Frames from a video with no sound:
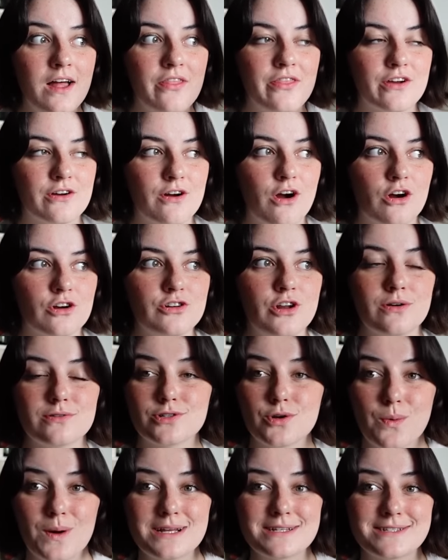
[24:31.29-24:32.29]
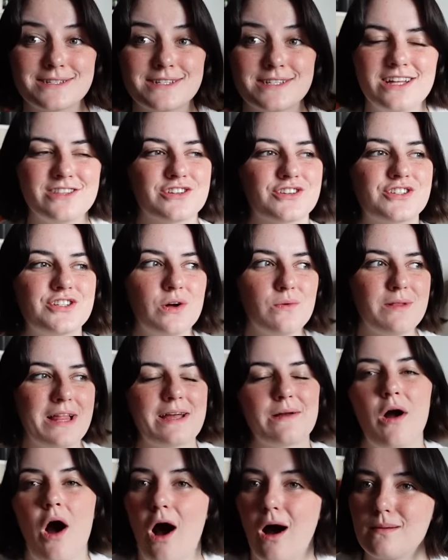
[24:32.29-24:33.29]
There are no twists. There's no
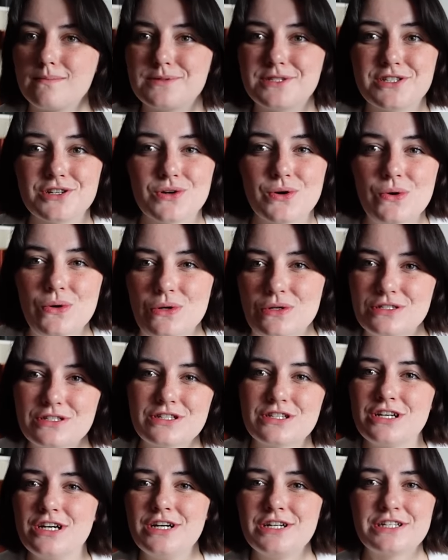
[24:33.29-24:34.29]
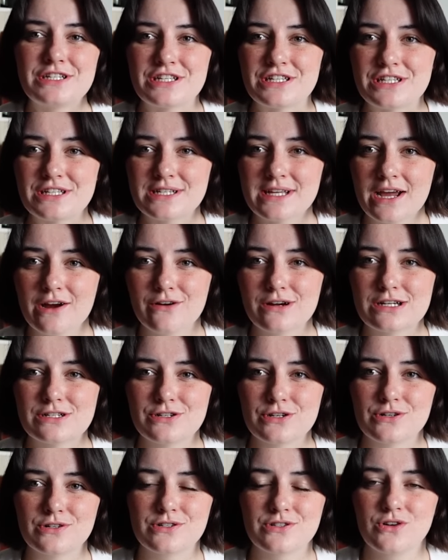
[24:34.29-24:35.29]
like obstacles to this
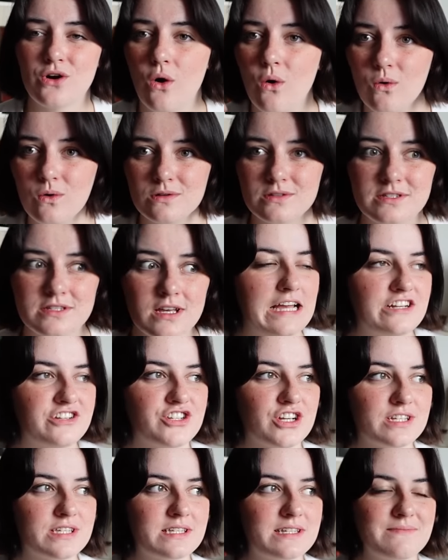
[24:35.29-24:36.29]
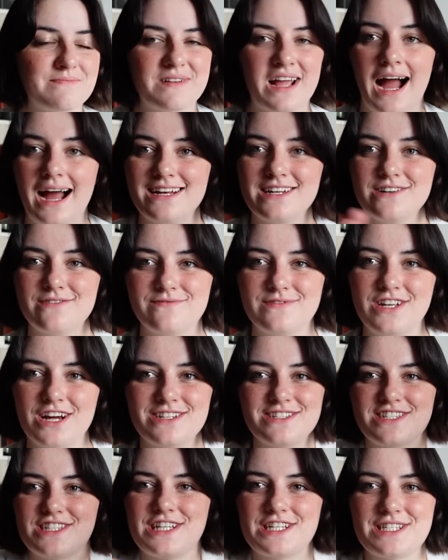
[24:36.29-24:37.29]
character's goals. It just kind of
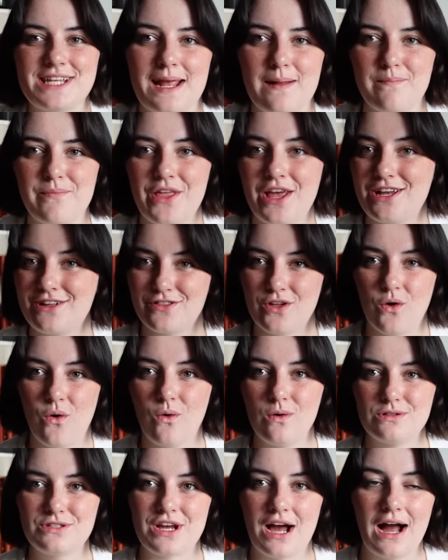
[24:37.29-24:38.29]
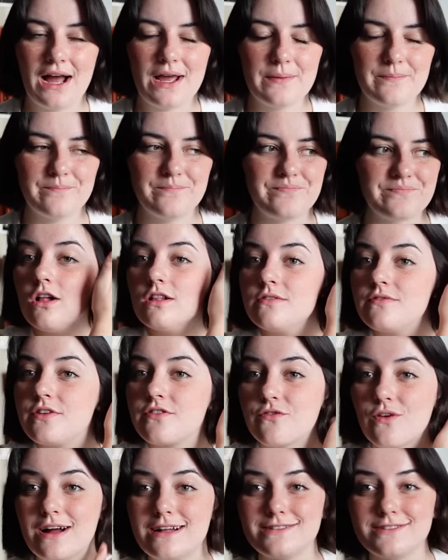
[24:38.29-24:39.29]
does the same thing the whole time. All of the
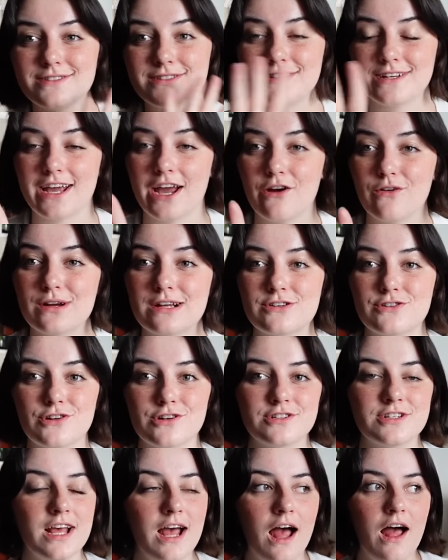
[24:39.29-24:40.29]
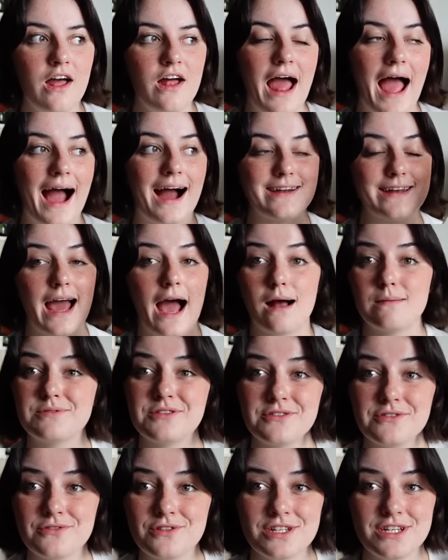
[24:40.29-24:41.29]
friends, the characters, had
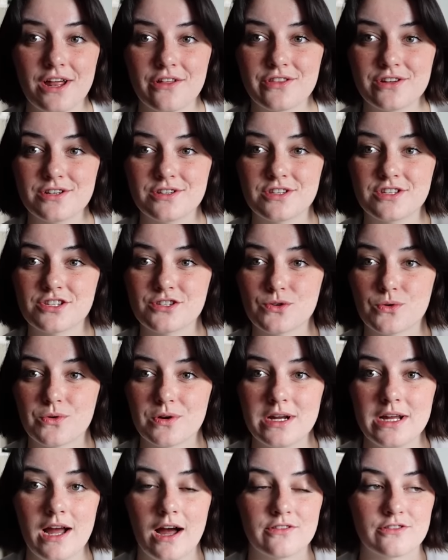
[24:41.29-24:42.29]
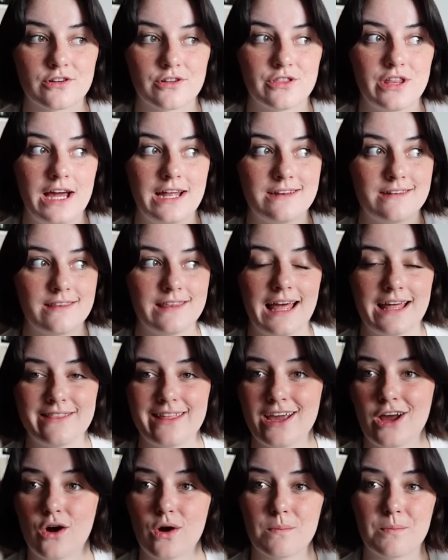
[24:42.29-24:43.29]
absolutely nothing to the story other than that
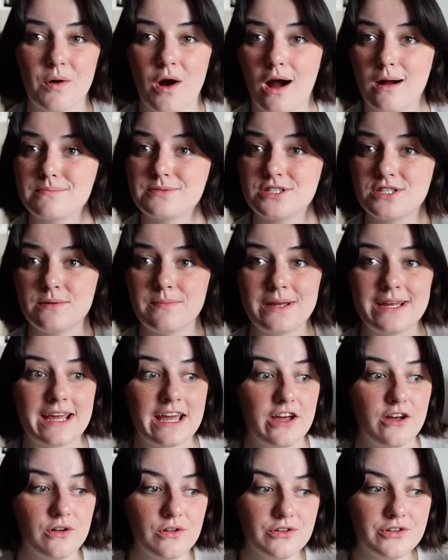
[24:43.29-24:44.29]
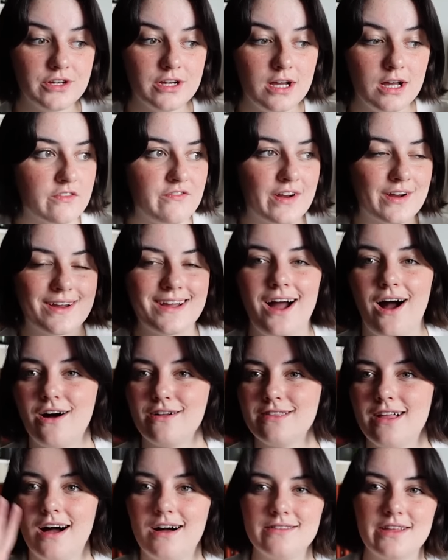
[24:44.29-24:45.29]
they are props to be killed. Very a
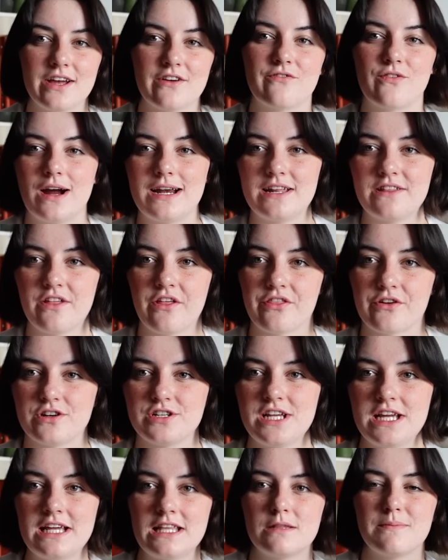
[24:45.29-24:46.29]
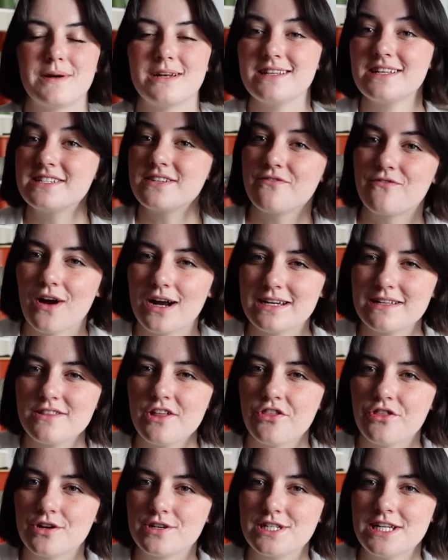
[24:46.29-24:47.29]
la like Friday the thirteenth, but at least in Friday
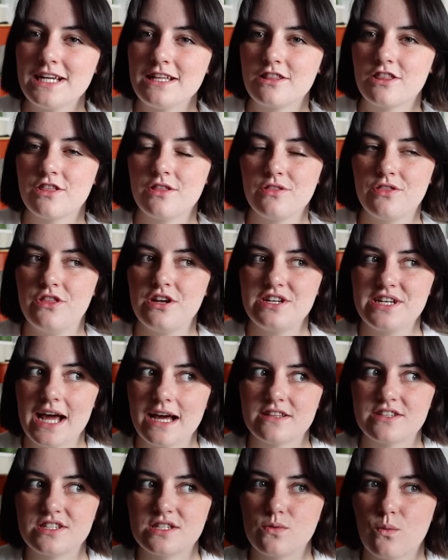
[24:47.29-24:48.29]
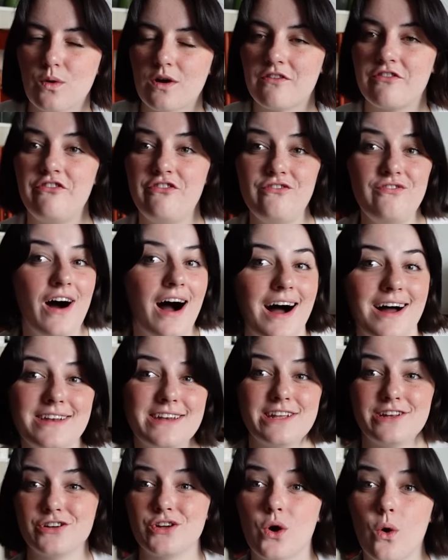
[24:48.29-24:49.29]
the thirteenth, the deaths were
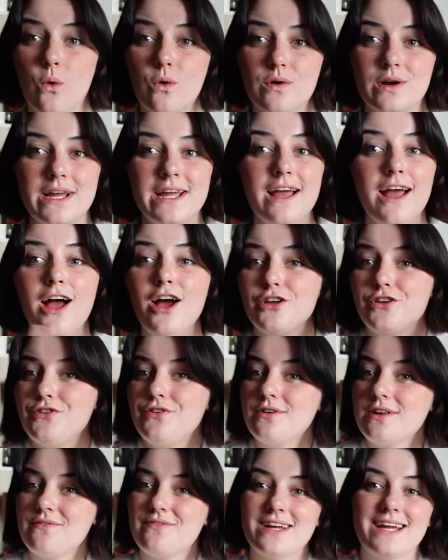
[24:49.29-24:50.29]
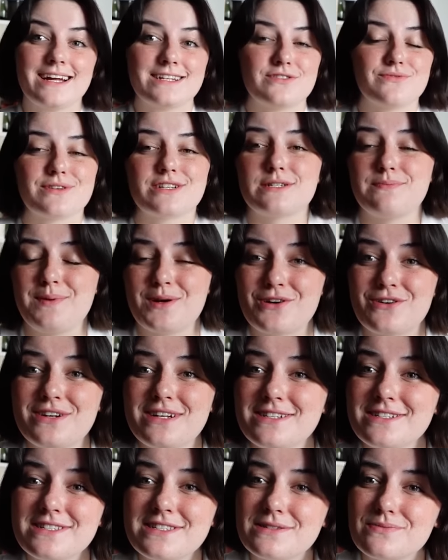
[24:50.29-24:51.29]
fun and gory. You don't even get to
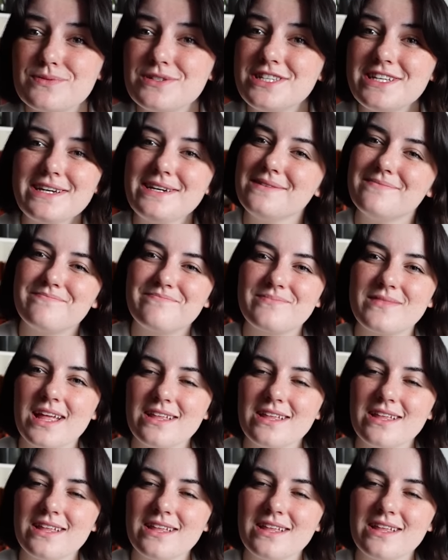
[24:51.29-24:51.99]
experience, really?